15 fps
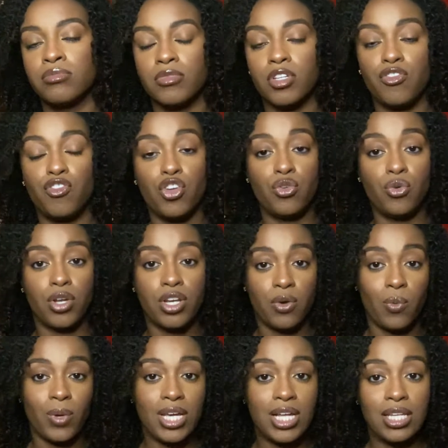If you're doing it
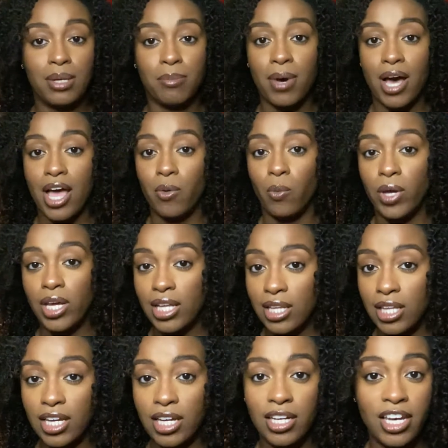weekly,
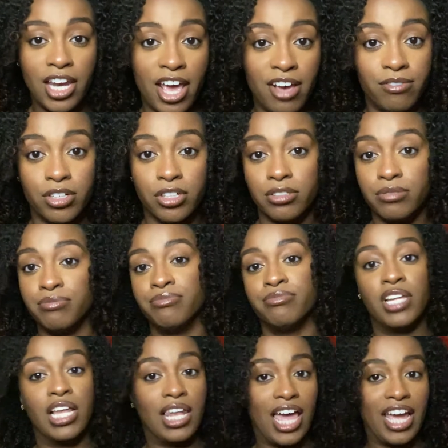bi-weekly, never,
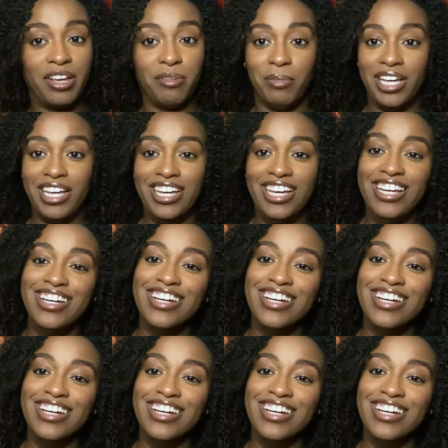like me.